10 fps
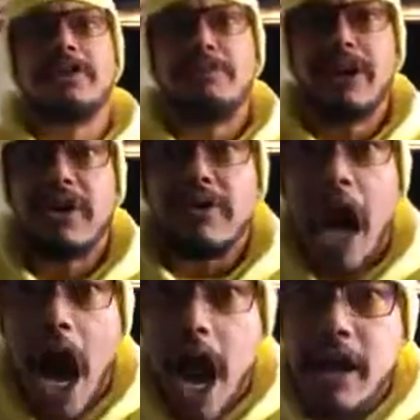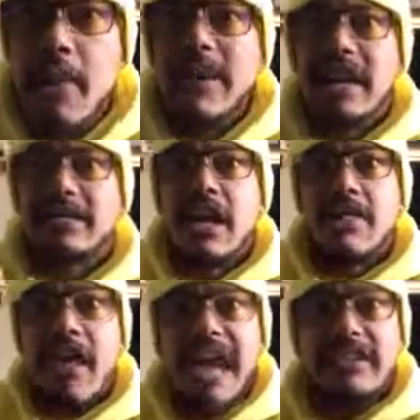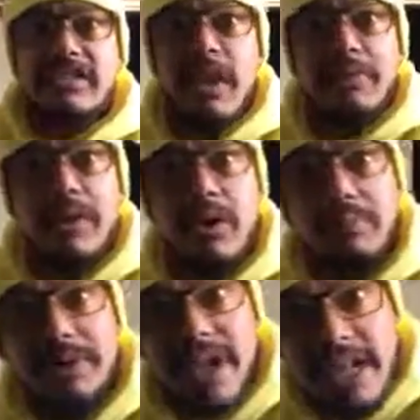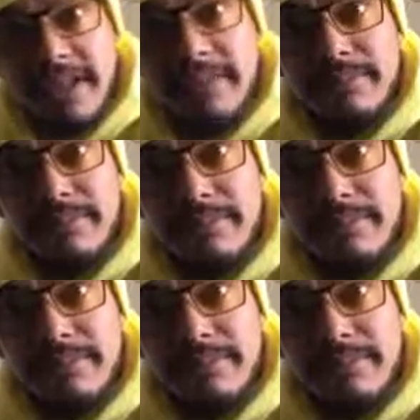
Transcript: the Spirit of God, because that is something worth protecting.